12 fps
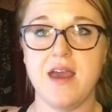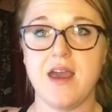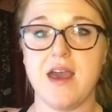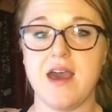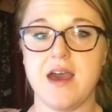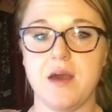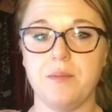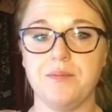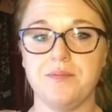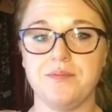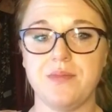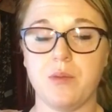
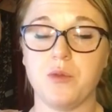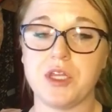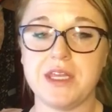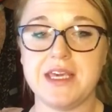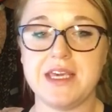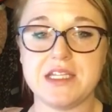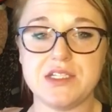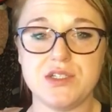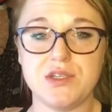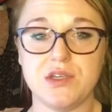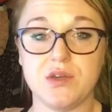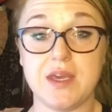I'm really
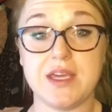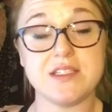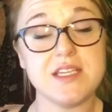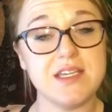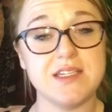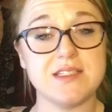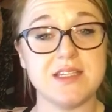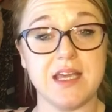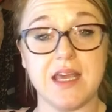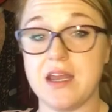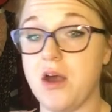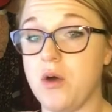into antiques
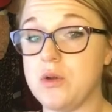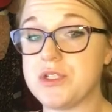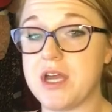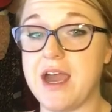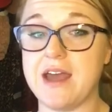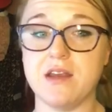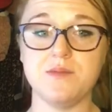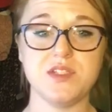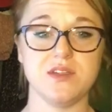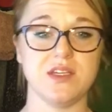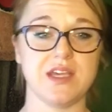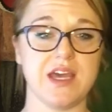and older items. You
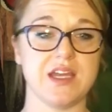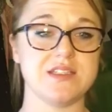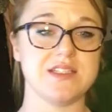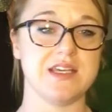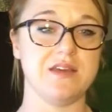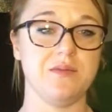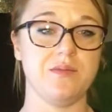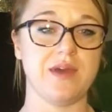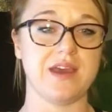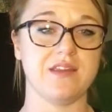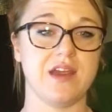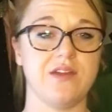can kind of see
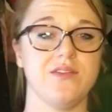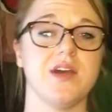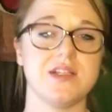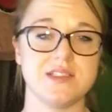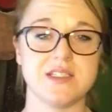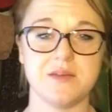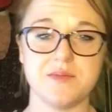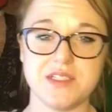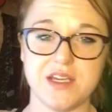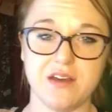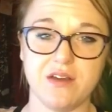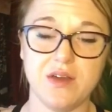back there I've got some,
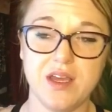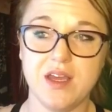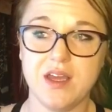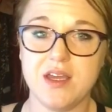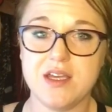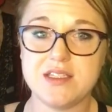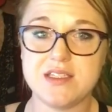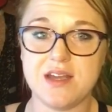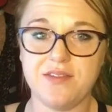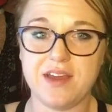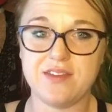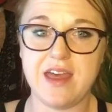so stuff
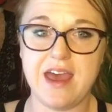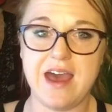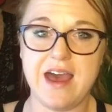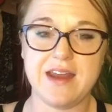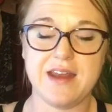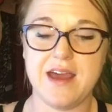like that.